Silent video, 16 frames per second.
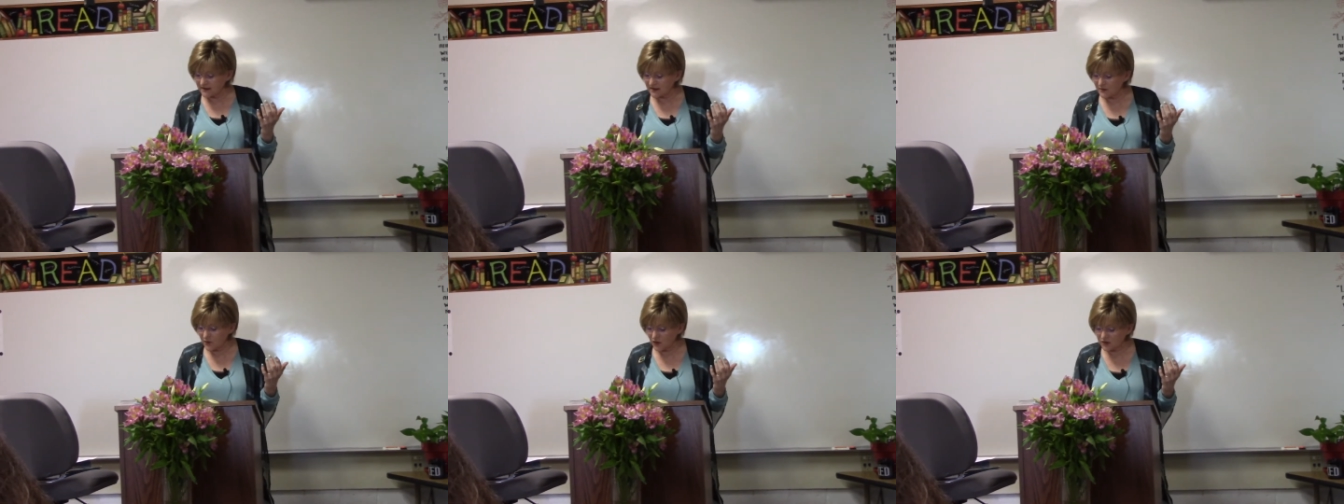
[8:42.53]

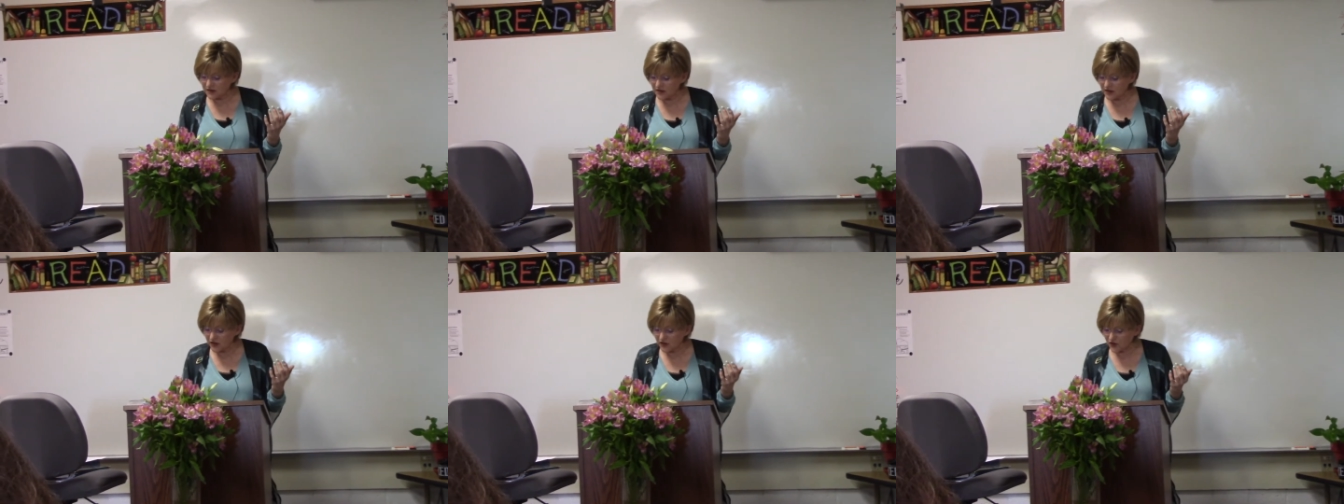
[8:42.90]
the
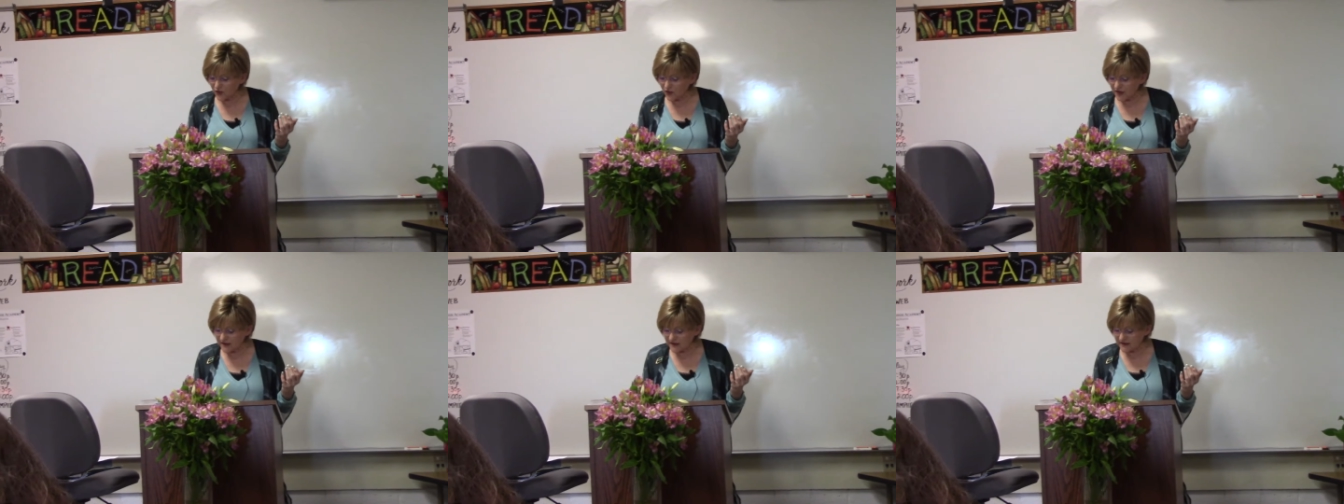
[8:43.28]
most
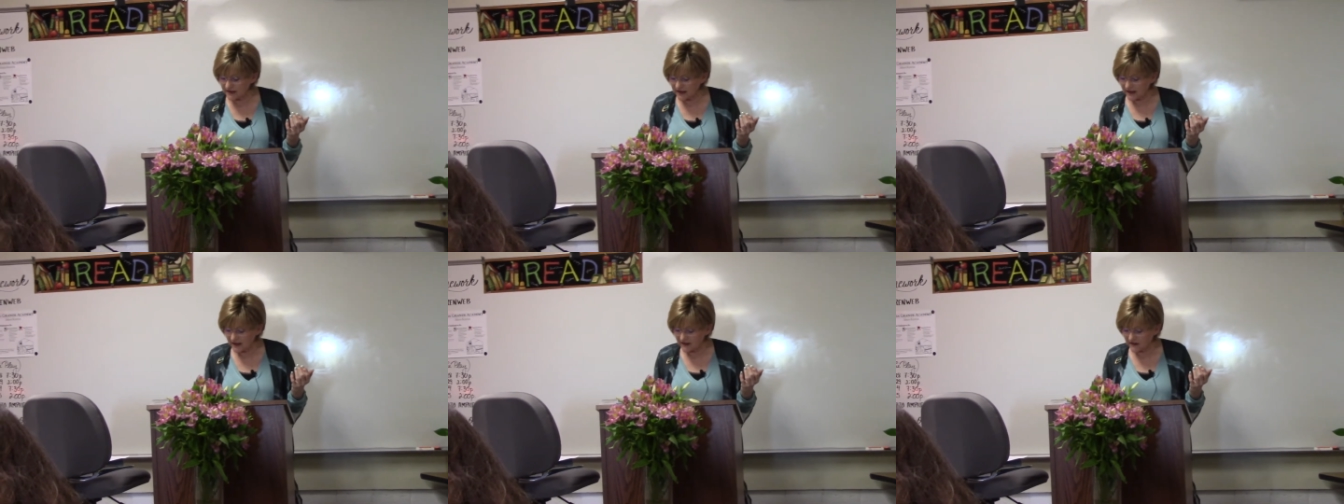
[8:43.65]

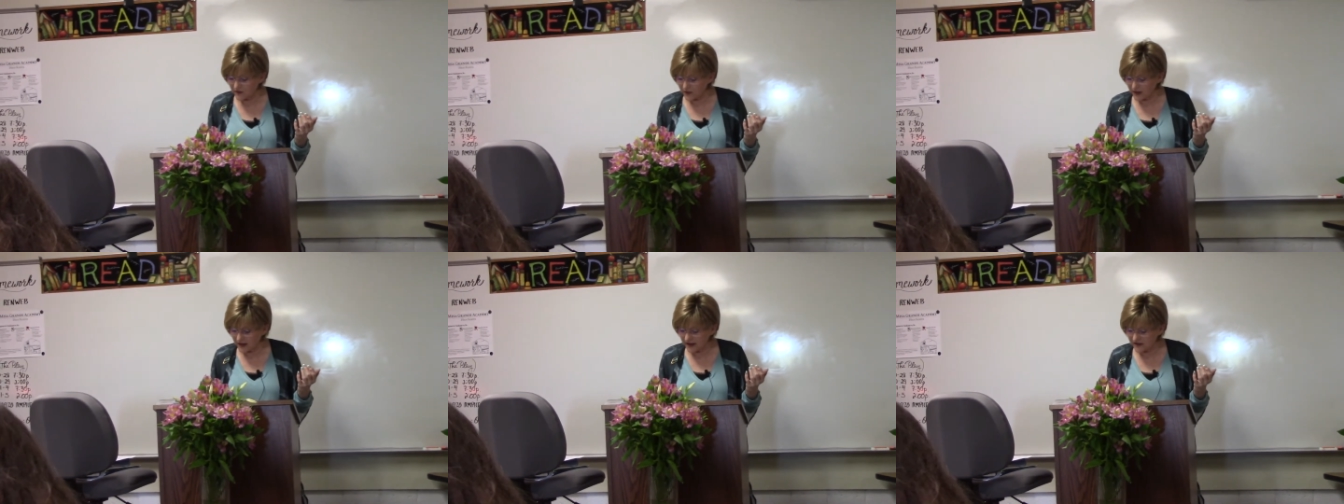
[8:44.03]
authority in the
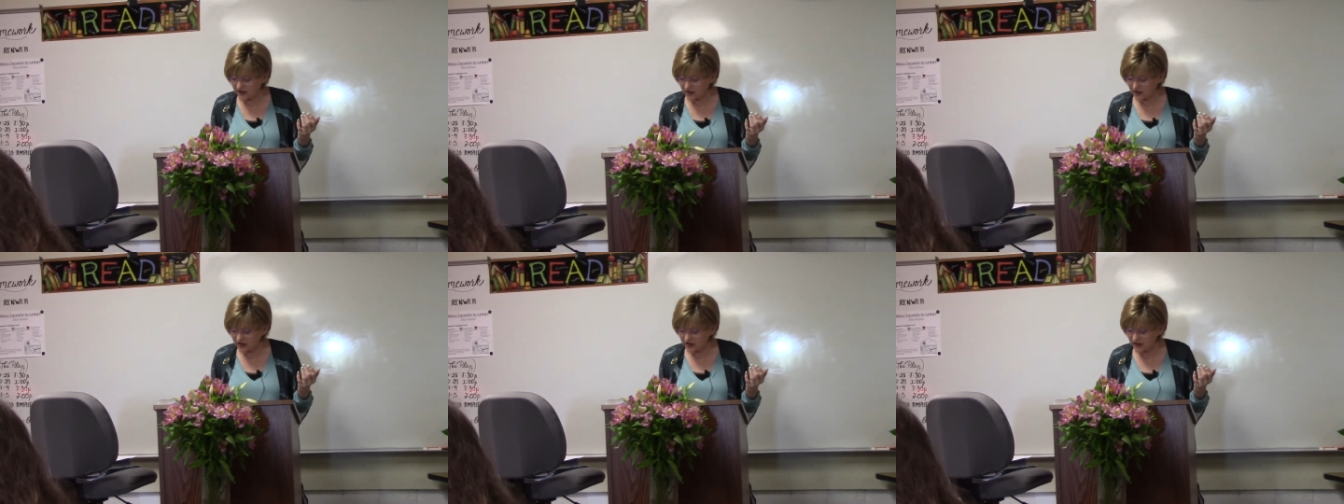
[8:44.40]

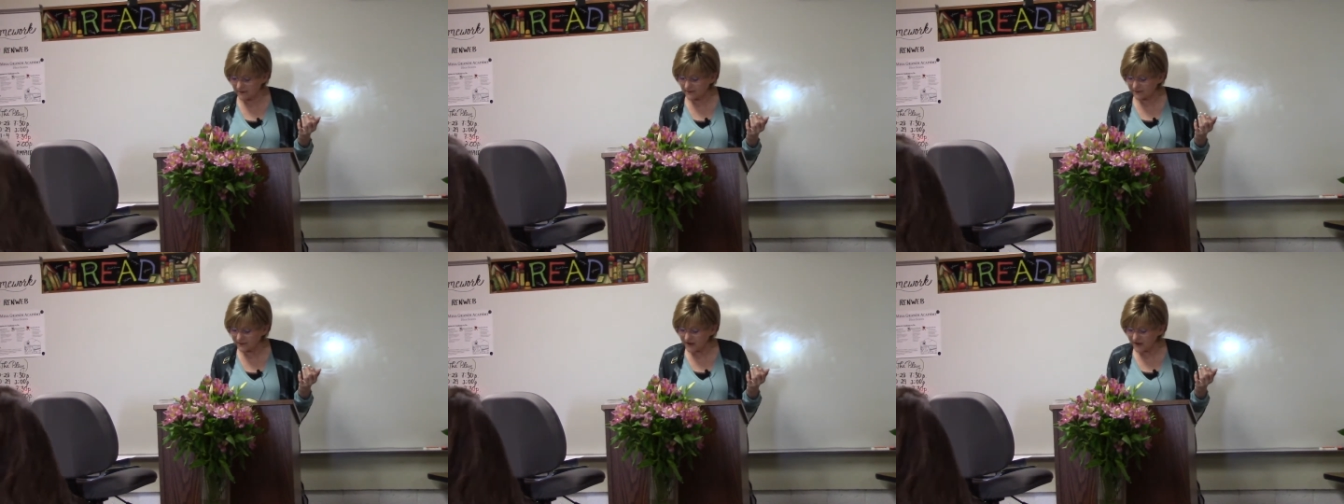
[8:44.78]
relationship.